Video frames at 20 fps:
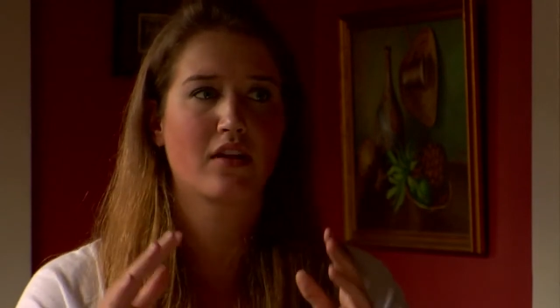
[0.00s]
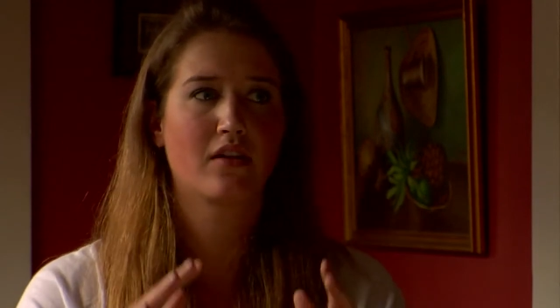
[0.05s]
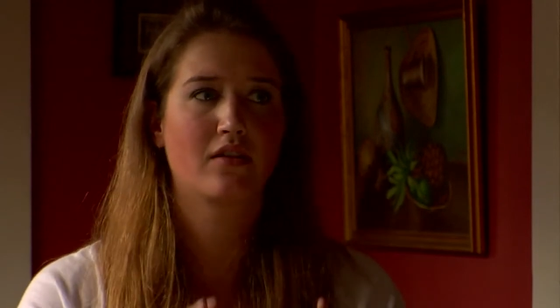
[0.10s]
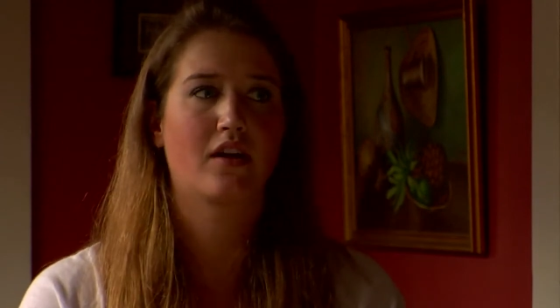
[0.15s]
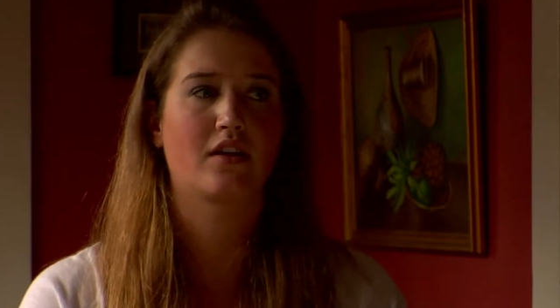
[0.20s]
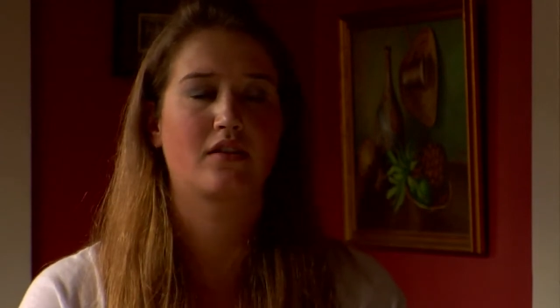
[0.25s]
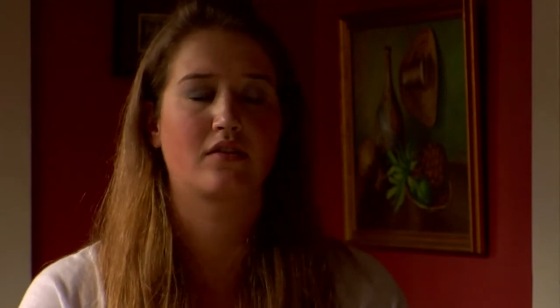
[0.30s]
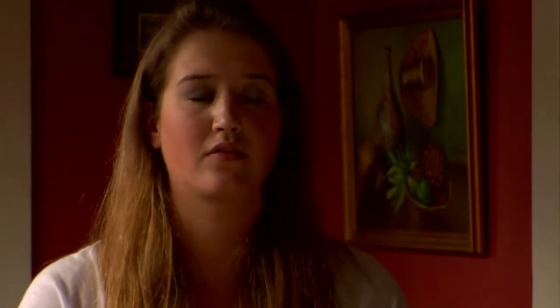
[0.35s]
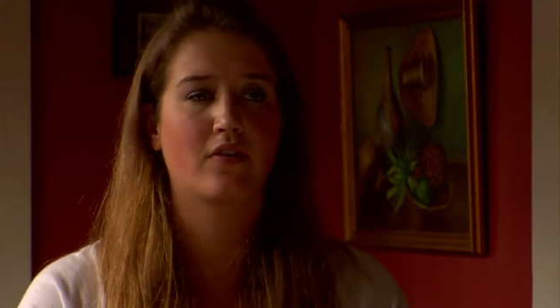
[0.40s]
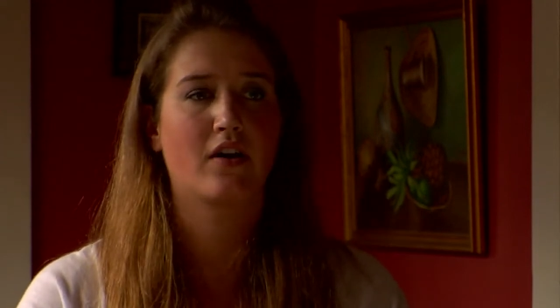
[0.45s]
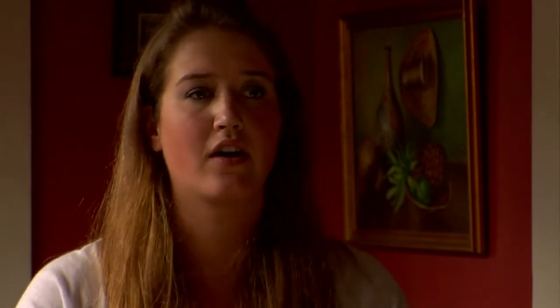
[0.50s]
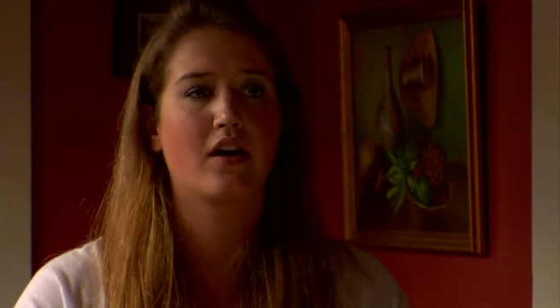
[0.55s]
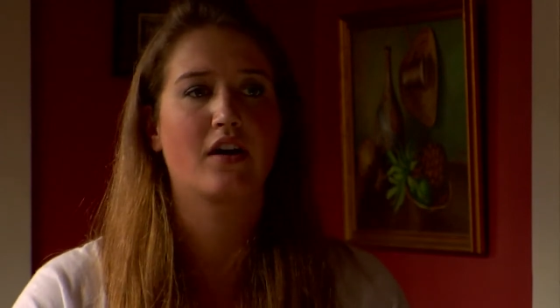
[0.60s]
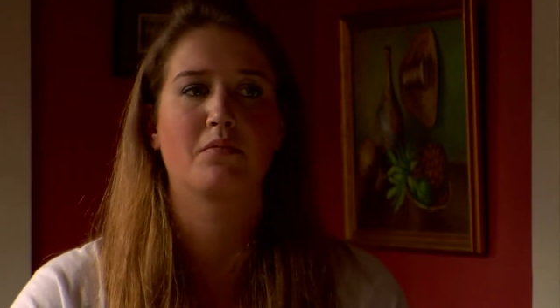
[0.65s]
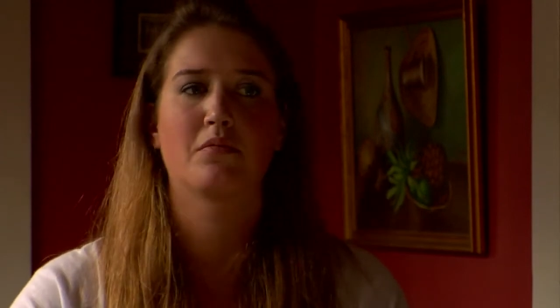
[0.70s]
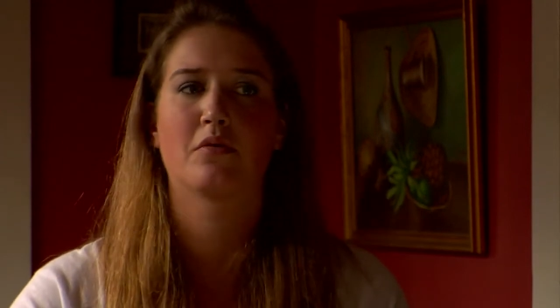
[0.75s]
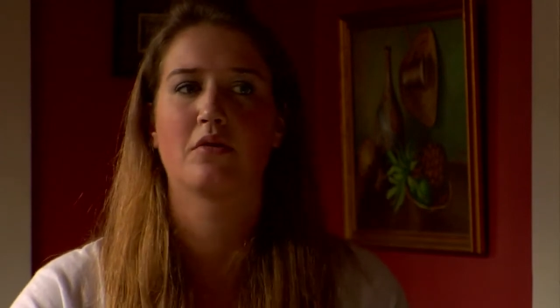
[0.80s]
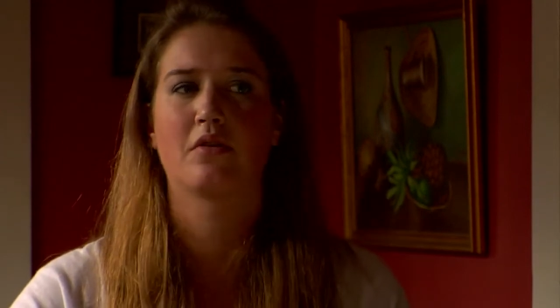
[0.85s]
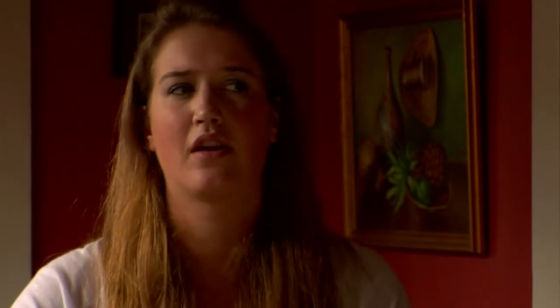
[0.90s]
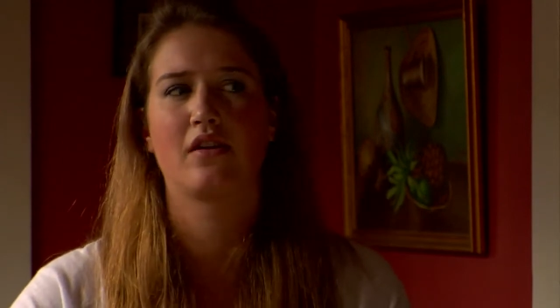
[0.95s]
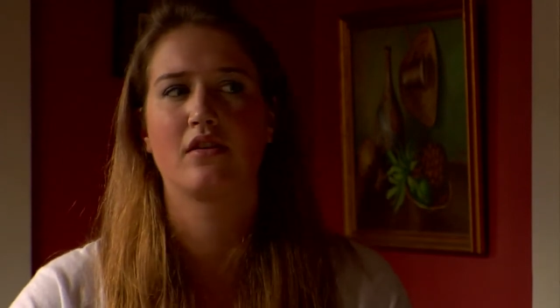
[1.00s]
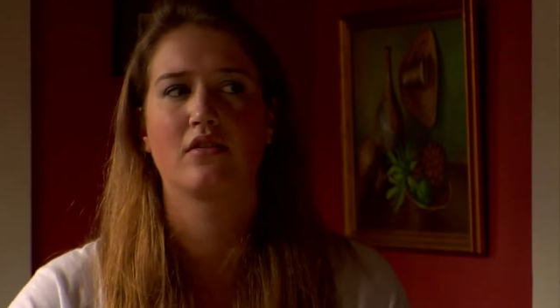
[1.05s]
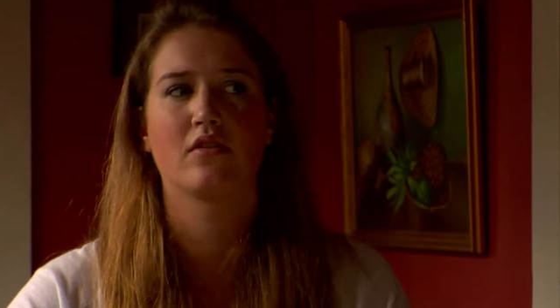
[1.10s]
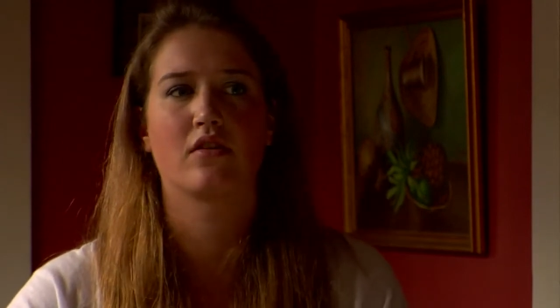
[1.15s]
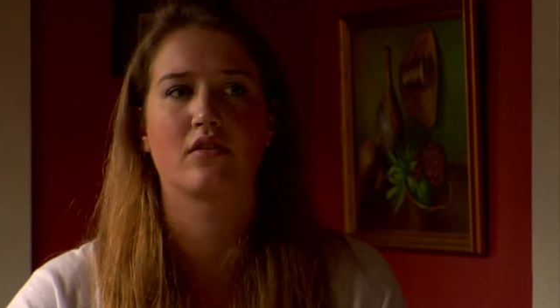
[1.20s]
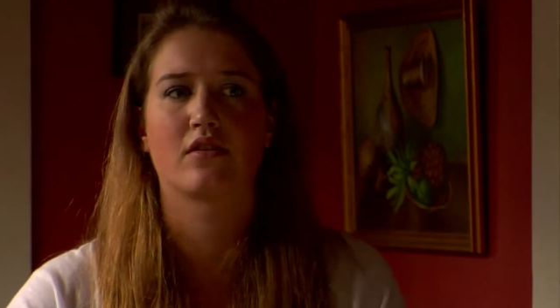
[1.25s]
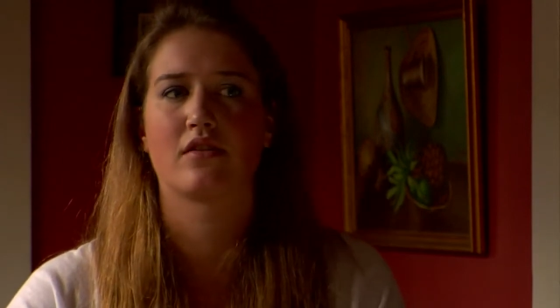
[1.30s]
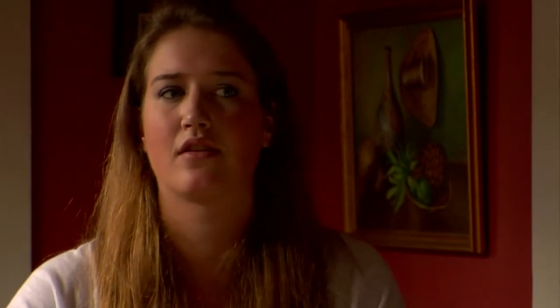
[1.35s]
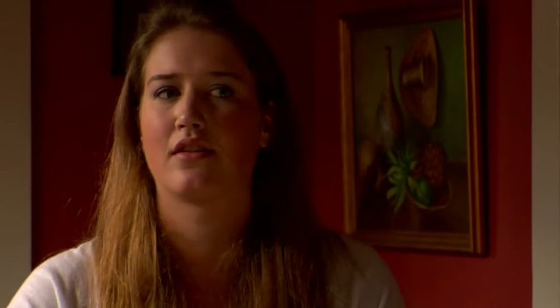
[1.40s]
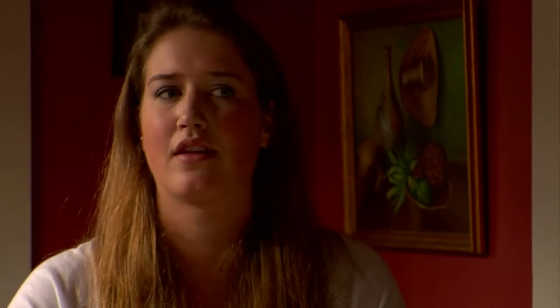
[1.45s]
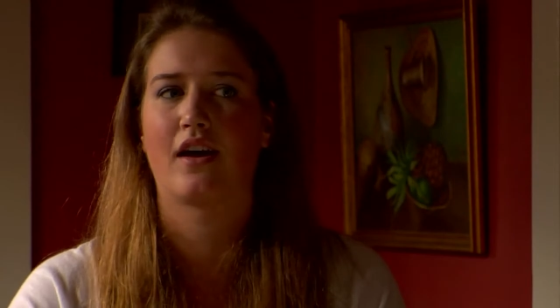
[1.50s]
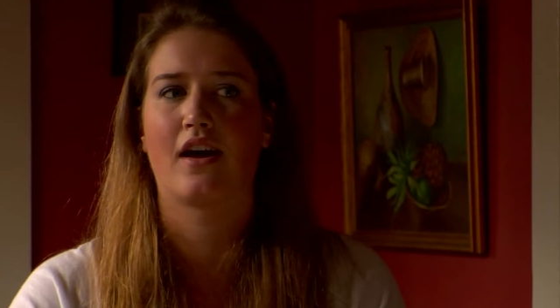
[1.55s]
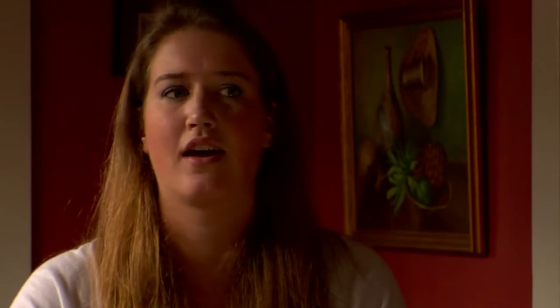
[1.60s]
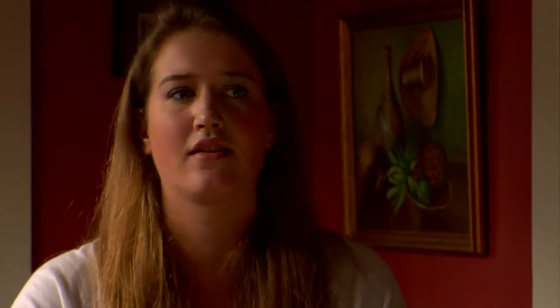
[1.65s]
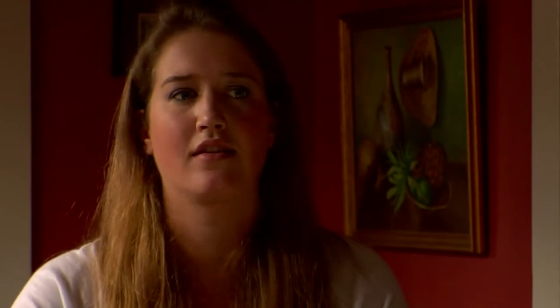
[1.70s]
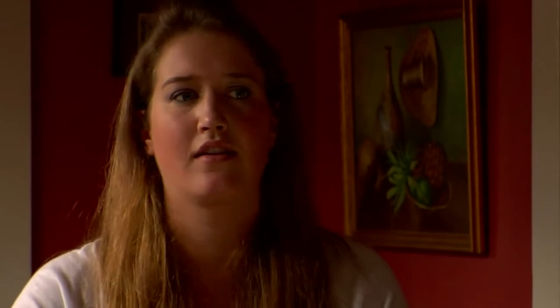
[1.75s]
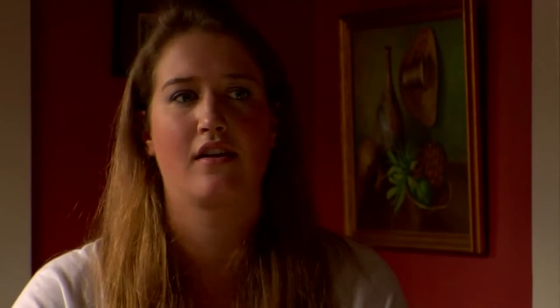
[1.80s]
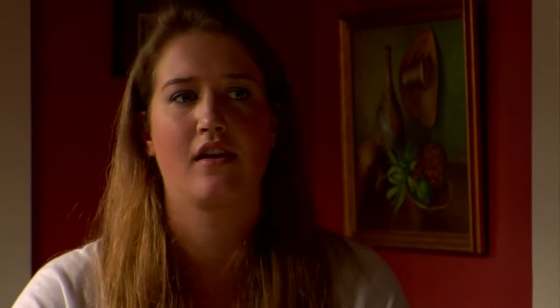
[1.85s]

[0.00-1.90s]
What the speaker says: That's fine, but any longer than that, and